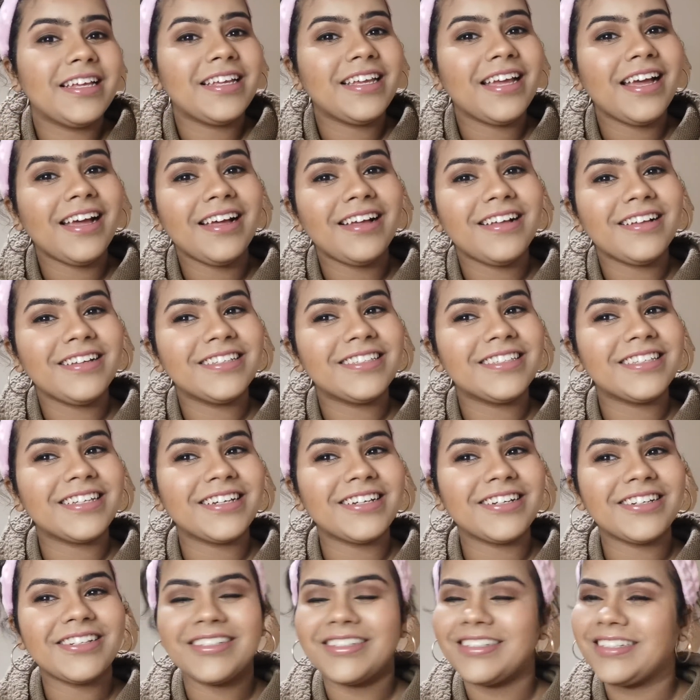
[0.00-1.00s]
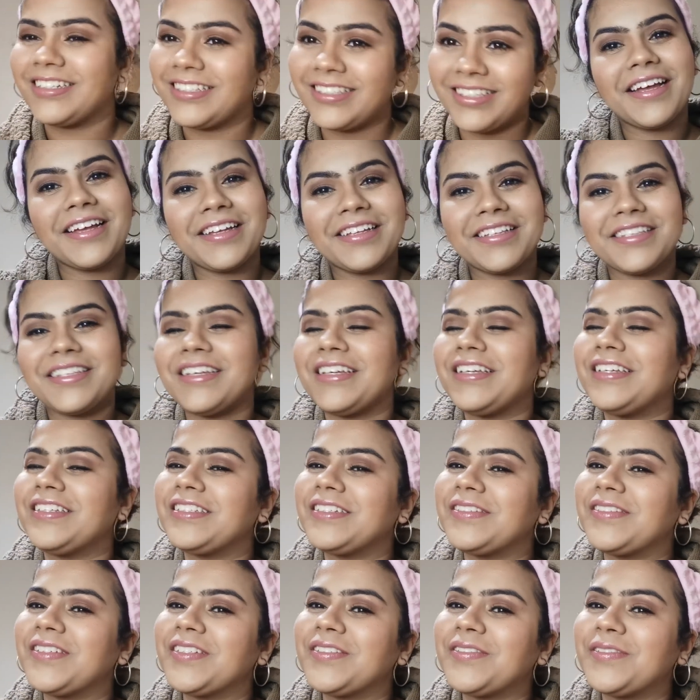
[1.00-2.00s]
yeah, and thank you
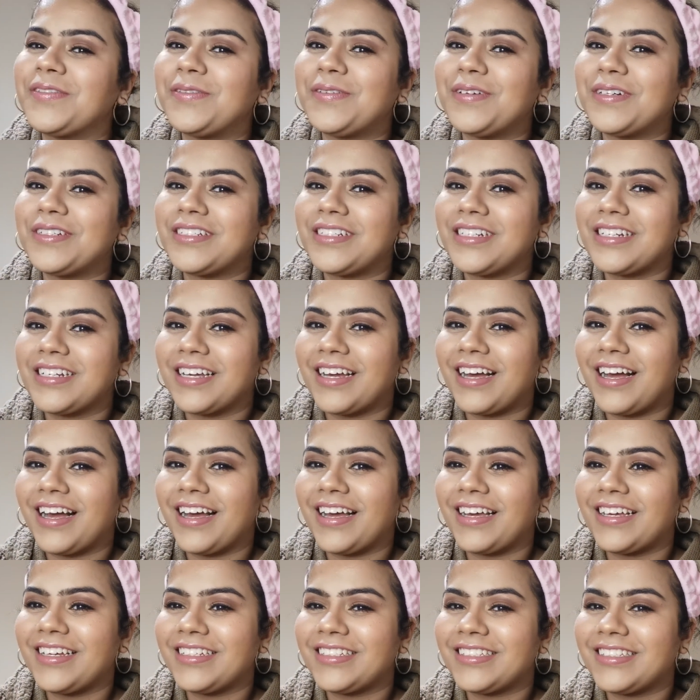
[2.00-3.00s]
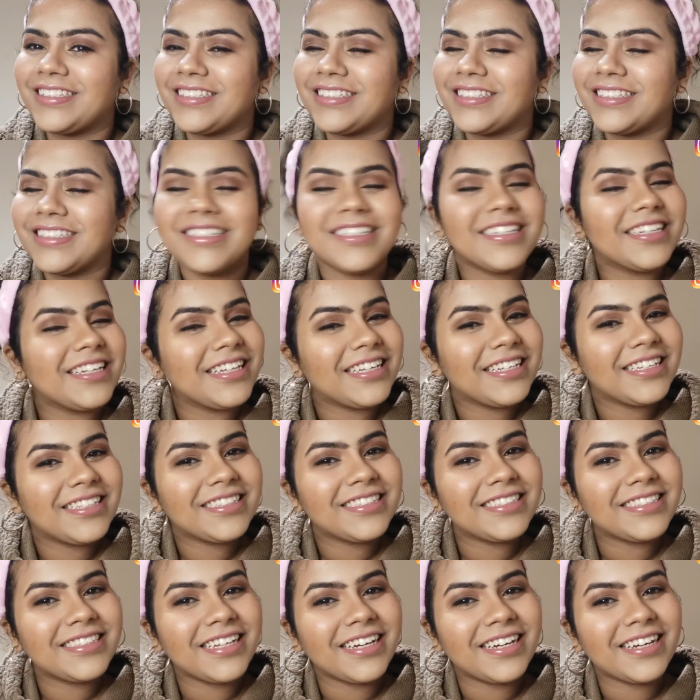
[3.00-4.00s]
so much for watching, guys.
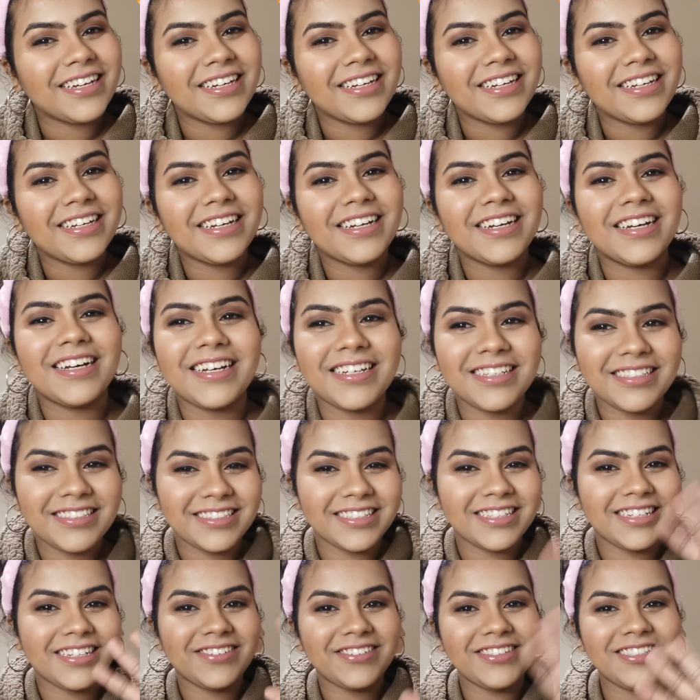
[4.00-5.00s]
So hasta la